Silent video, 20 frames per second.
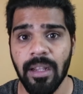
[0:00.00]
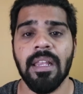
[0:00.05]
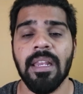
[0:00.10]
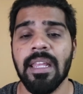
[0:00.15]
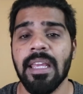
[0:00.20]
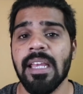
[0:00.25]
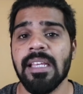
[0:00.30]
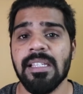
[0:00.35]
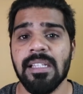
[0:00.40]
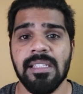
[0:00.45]
In
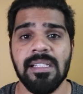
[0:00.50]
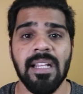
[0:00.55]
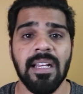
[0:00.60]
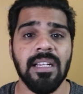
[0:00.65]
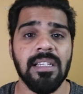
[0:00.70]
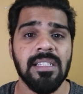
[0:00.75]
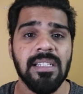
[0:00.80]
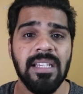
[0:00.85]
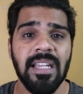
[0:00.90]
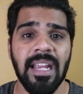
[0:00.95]
case it's like
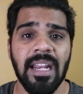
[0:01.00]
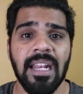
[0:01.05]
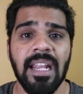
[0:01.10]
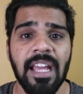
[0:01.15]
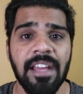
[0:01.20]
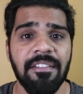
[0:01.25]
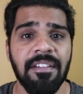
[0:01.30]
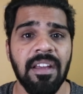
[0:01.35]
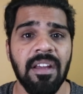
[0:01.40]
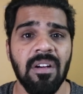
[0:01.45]
a state
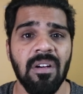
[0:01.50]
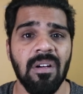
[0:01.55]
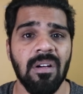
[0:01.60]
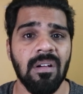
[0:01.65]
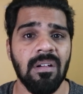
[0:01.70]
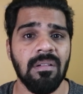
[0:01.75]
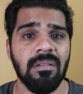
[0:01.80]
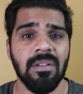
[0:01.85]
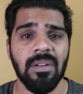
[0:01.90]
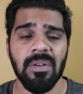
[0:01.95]
highway
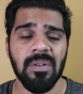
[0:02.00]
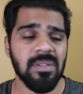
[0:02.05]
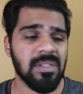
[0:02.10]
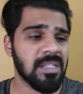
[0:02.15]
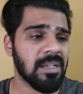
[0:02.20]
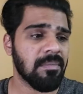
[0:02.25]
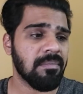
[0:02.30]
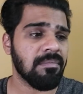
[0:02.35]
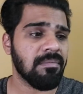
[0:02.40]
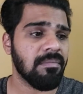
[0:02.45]
or
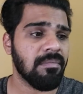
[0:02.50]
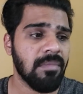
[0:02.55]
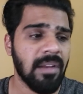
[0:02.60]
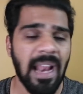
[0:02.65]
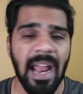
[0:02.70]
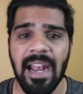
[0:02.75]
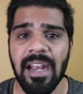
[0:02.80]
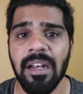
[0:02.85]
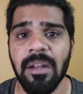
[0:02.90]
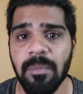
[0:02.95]
some
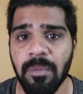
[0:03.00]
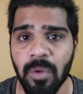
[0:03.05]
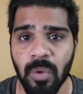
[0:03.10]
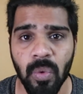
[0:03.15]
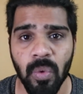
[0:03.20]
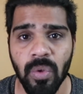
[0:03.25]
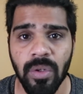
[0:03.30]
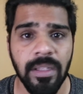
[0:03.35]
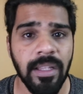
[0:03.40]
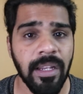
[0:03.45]
random route,